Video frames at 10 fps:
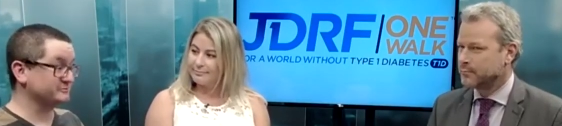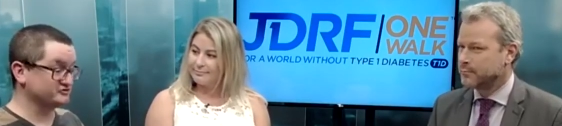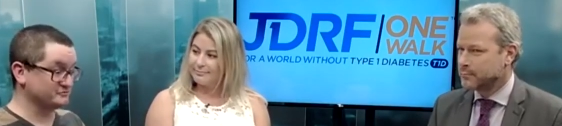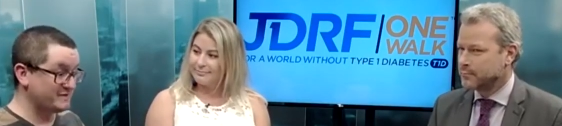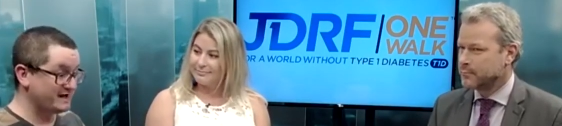
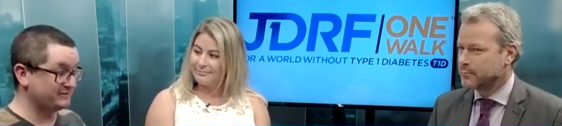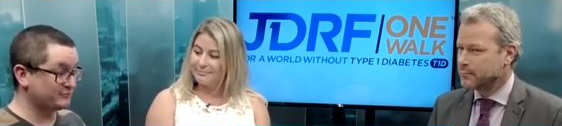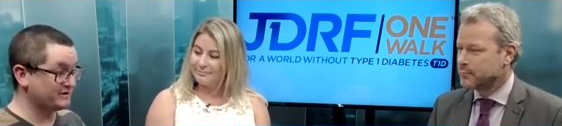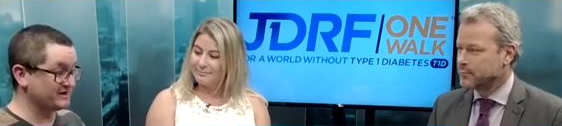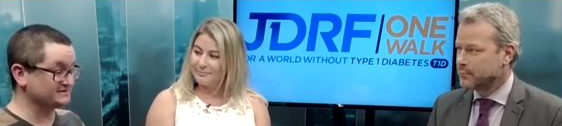Speaker 1: dramatic
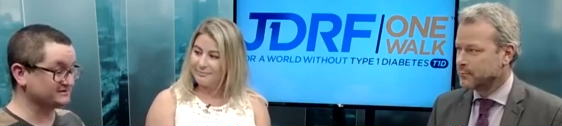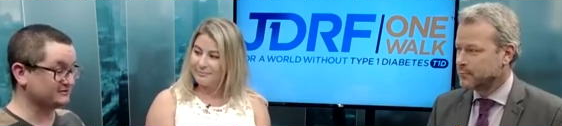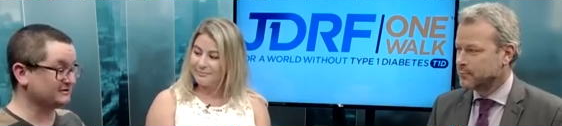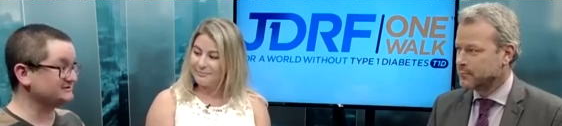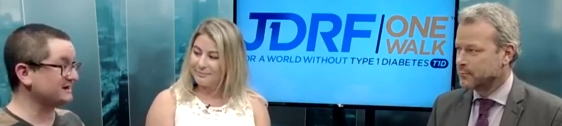ways in a
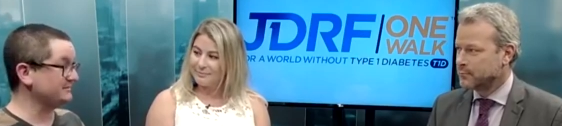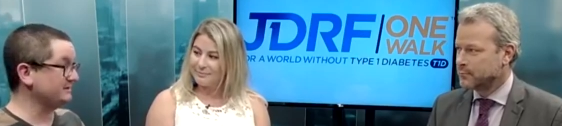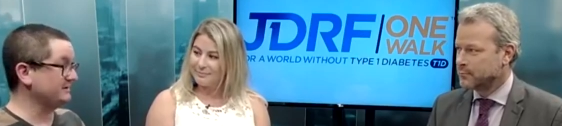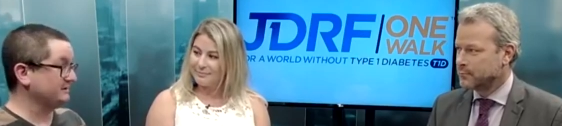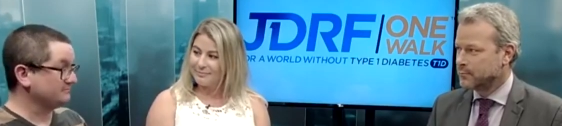long time,
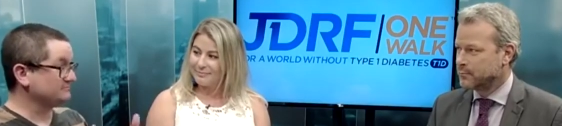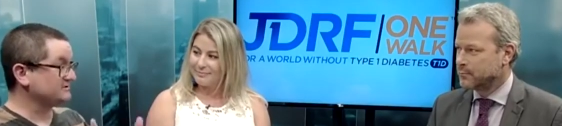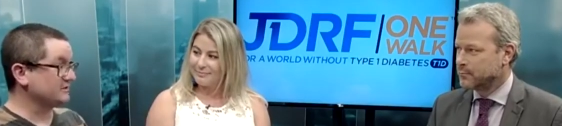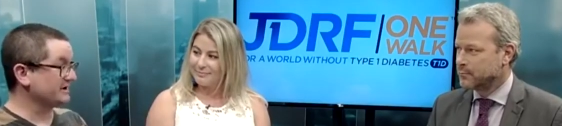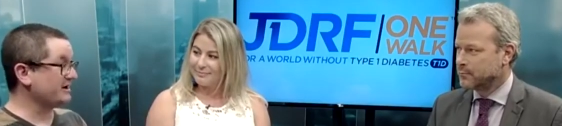was
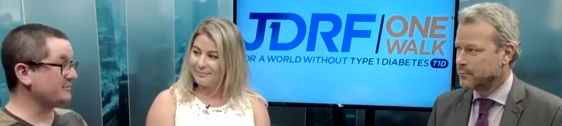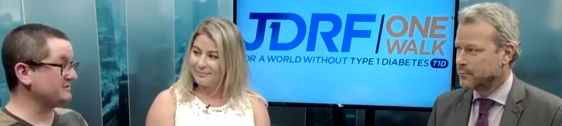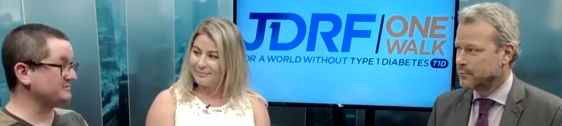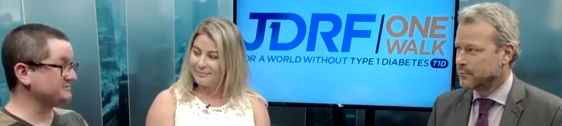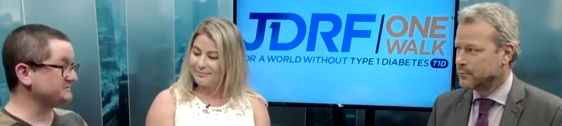going up
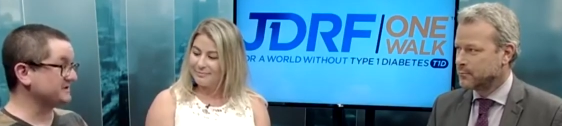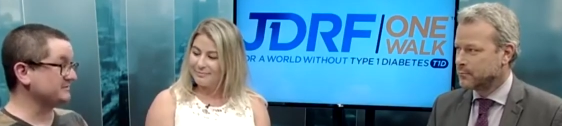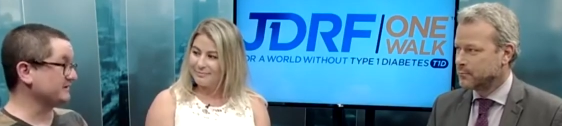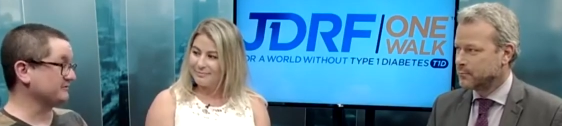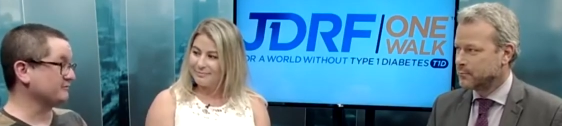and it was
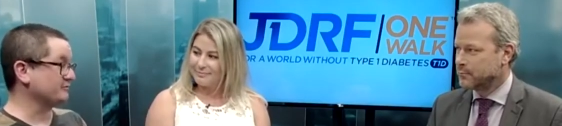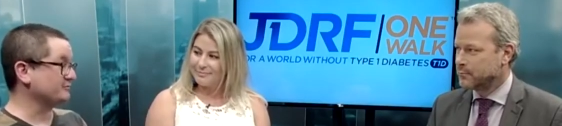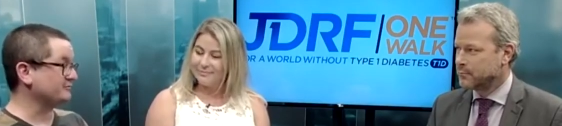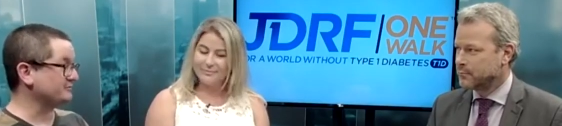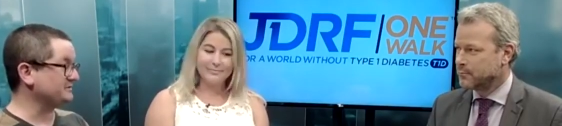becoming
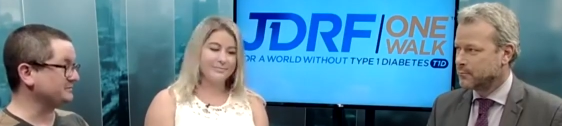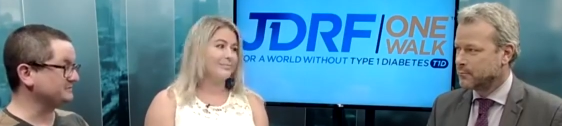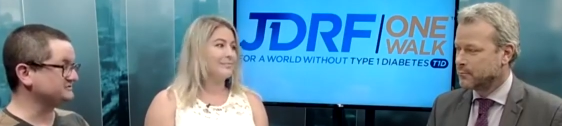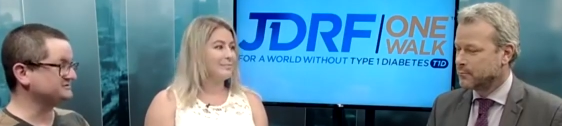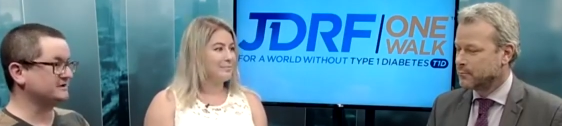unaffordable for people. It
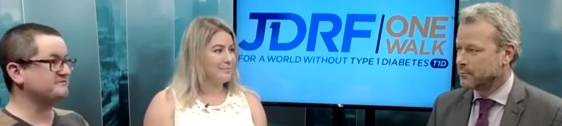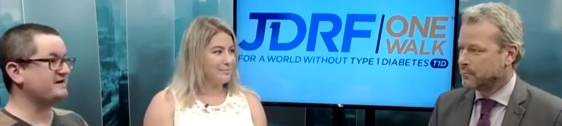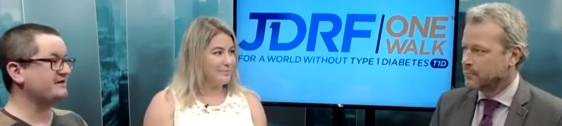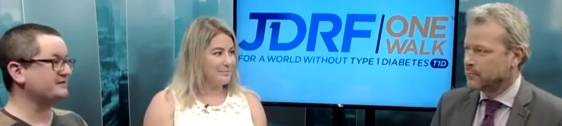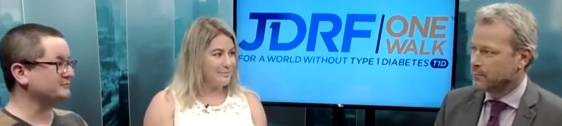was just
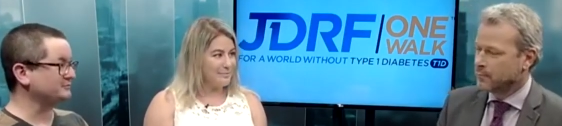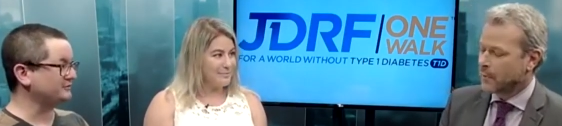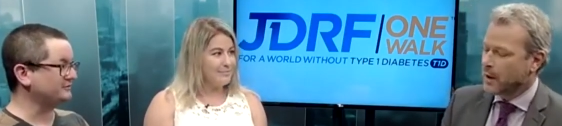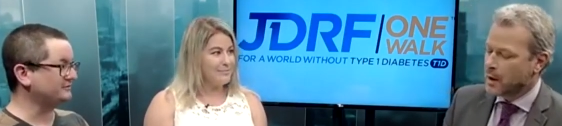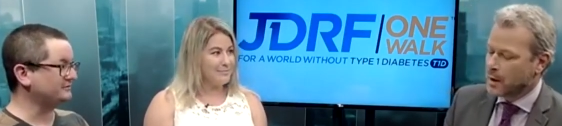
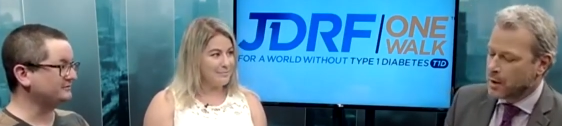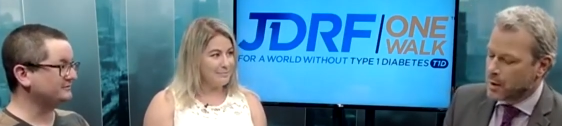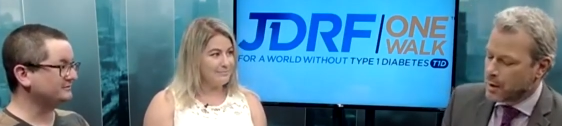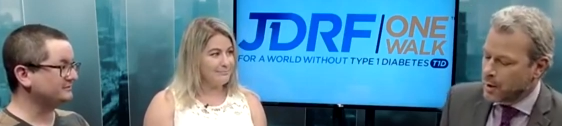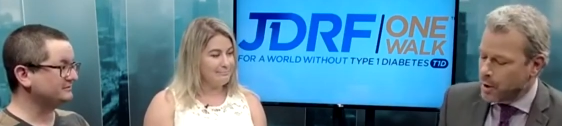unfathomable.
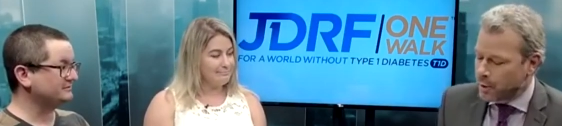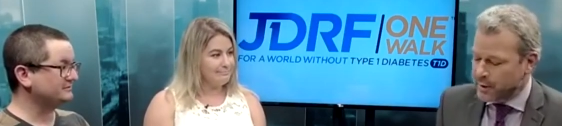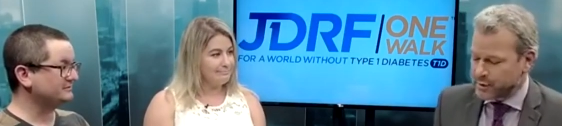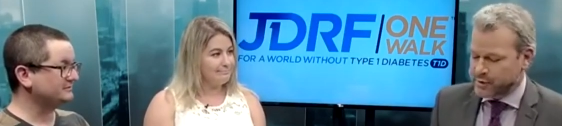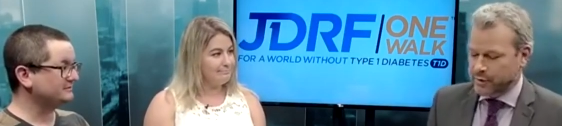
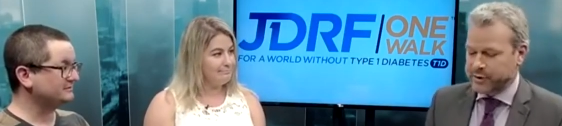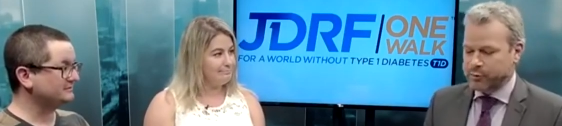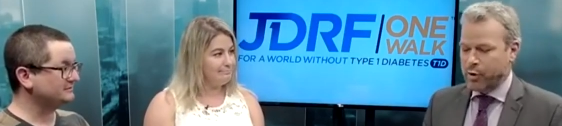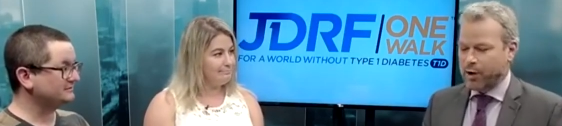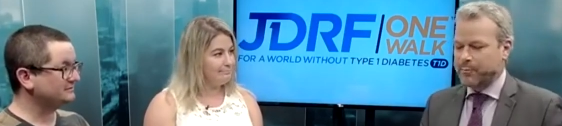
Speaker 2: Okay, so let's
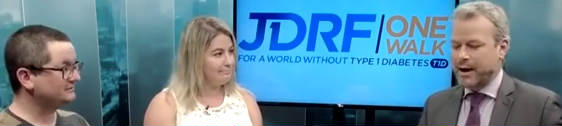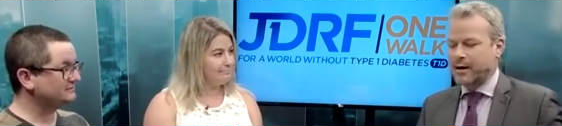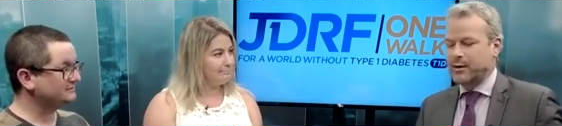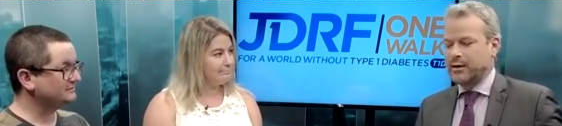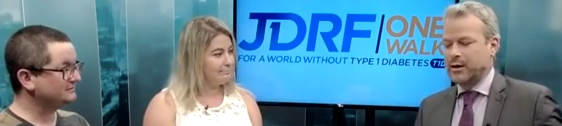walk it
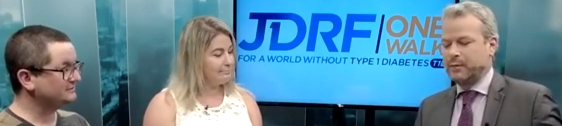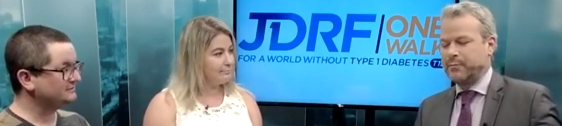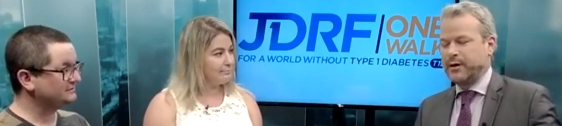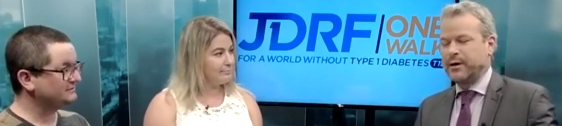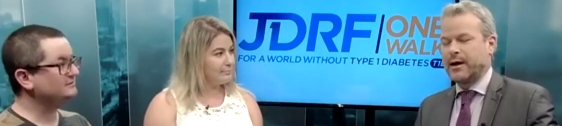back a
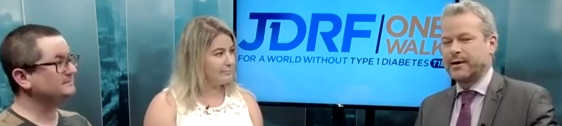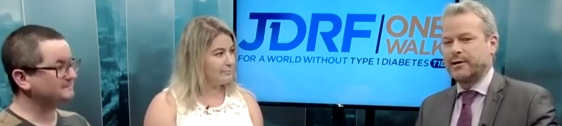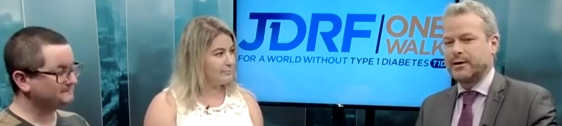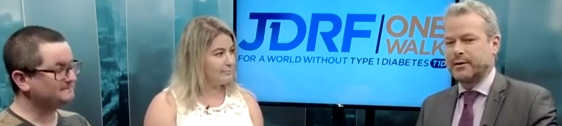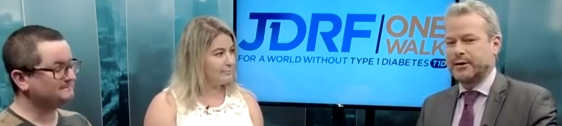bit and
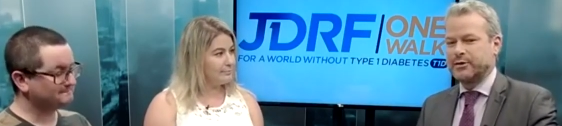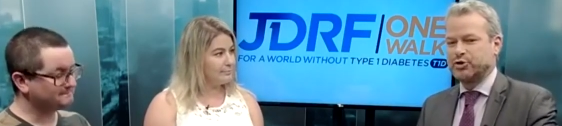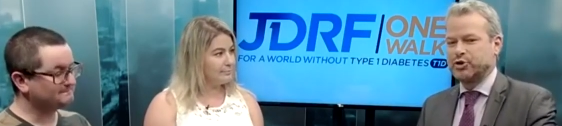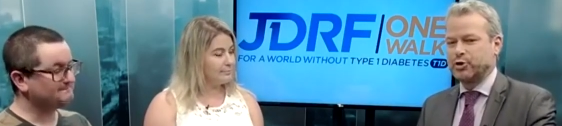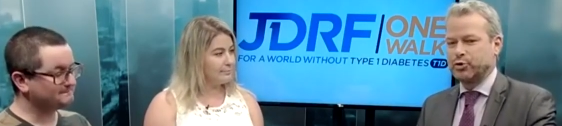get
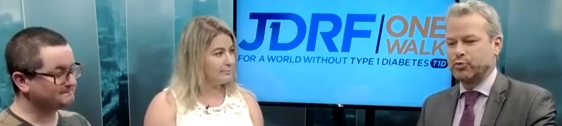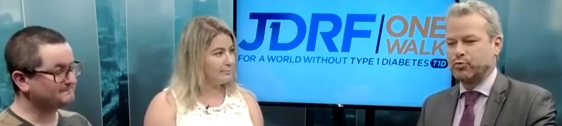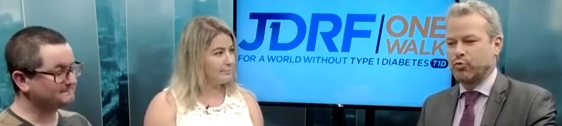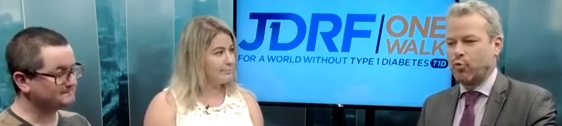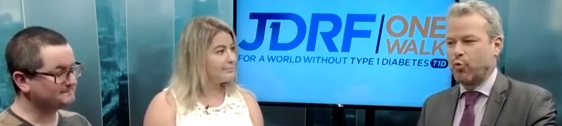
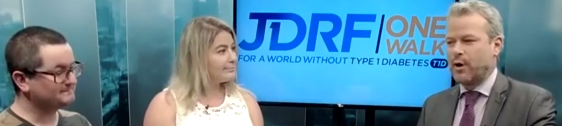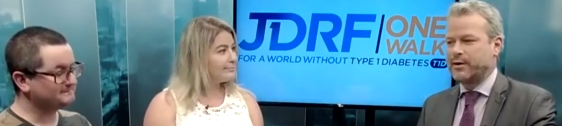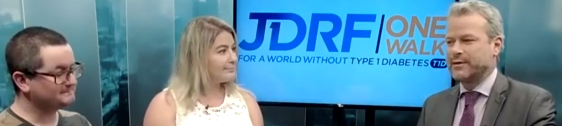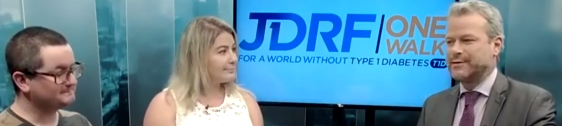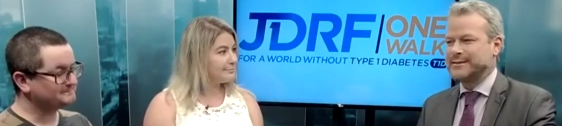into what
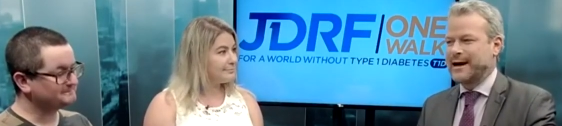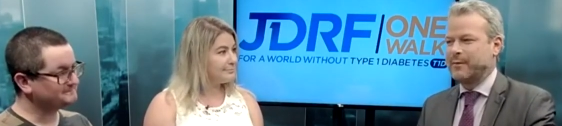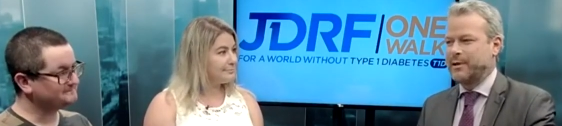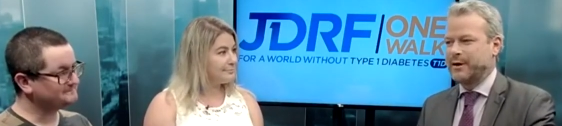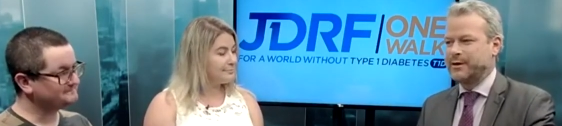
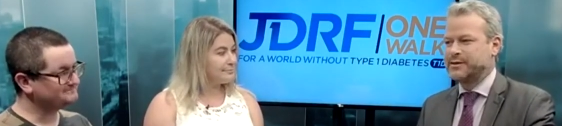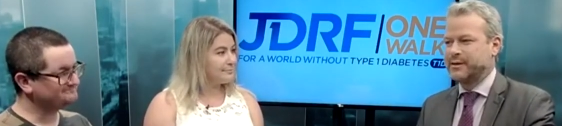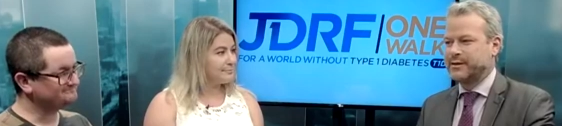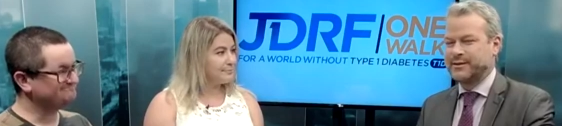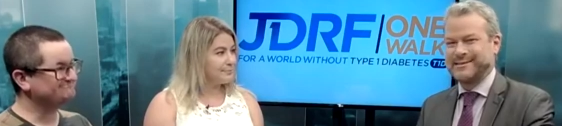diabetes,
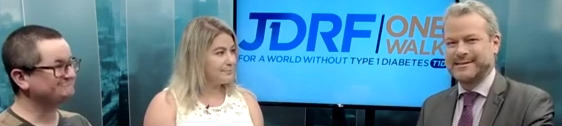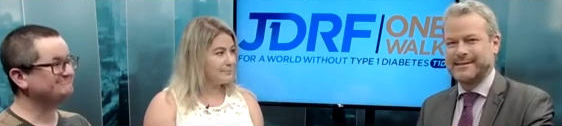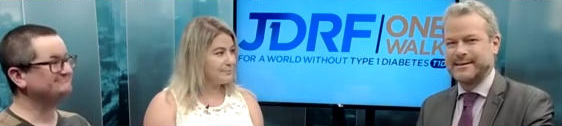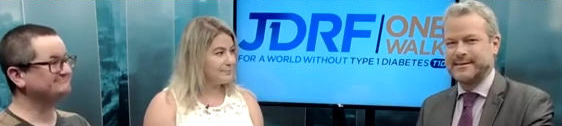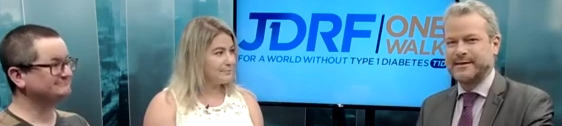the disease,